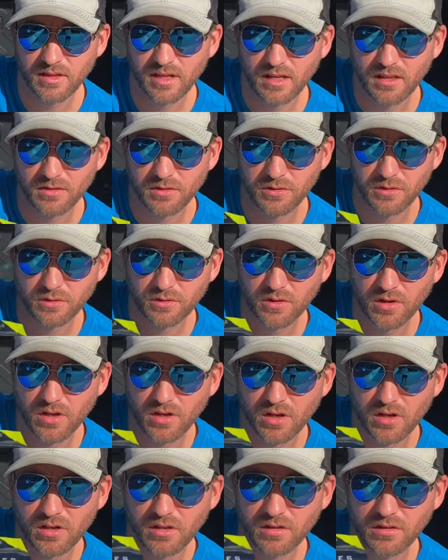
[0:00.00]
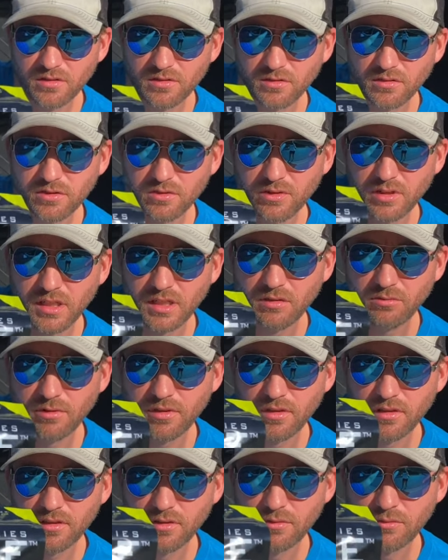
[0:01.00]
Got a little crawl, a little green
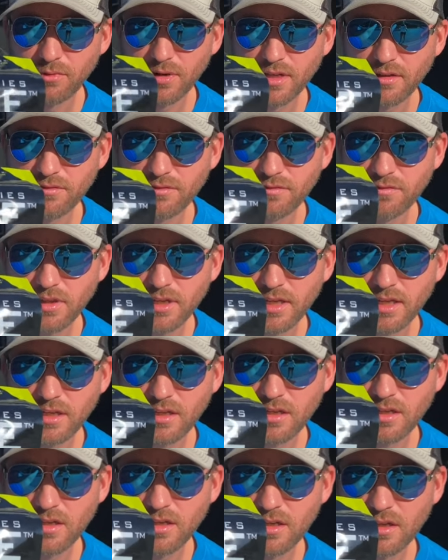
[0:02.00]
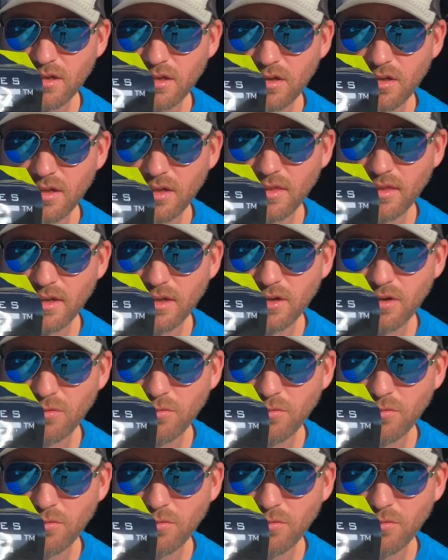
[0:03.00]
with a little red flake on there.